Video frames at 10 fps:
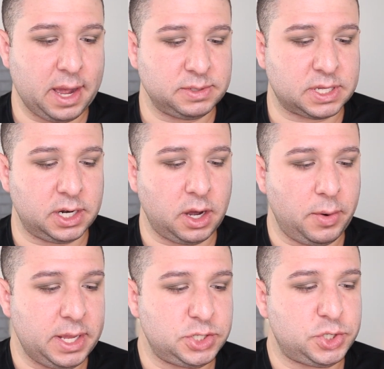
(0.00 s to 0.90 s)
I was going to go
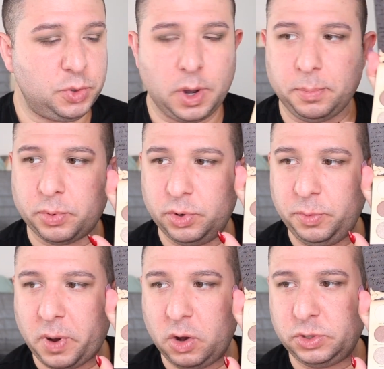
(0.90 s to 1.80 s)
into Brew
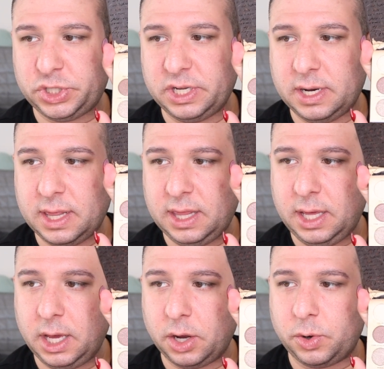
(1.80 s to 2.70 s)
Potion,
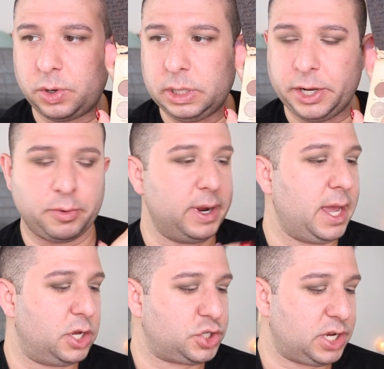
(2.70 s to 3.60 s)
the
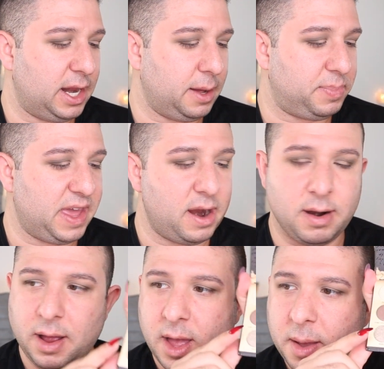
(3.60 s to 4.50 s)
glittery shade up
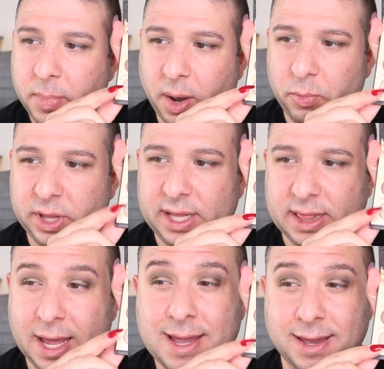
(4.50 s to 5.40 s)
there, but I'm really
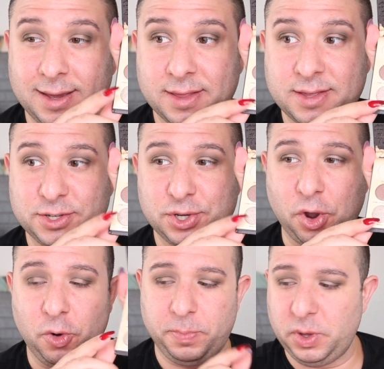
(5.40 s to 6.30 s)
liking the
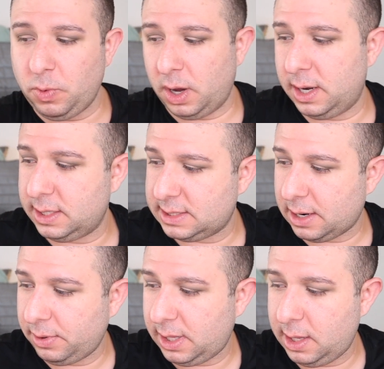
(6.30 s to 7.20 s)
taupey one
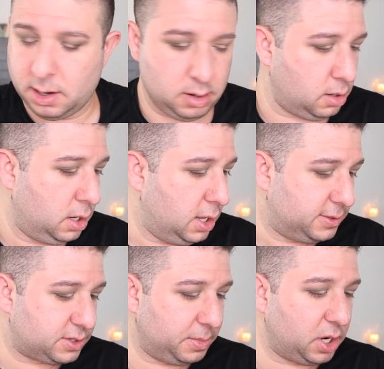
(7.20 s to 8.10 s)
down here.
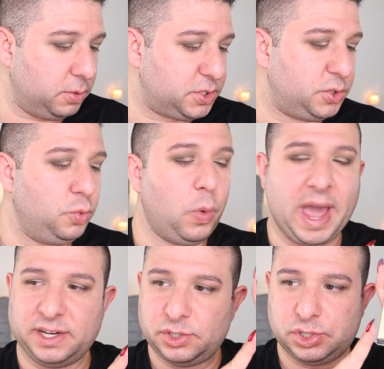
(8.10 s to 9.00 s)
So I'm going to go into
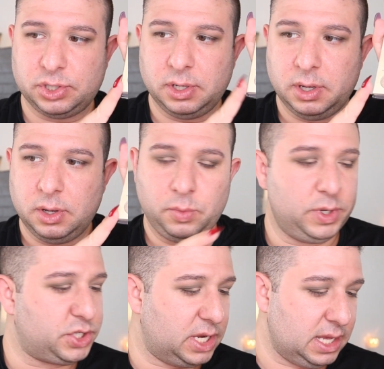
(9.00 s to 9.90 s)
Wench,
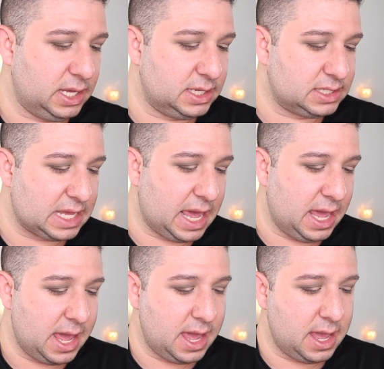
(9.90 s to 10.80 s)
which is
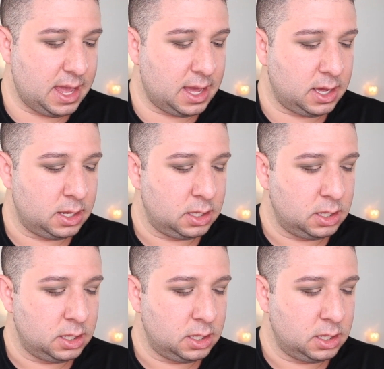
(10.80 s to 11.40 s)
a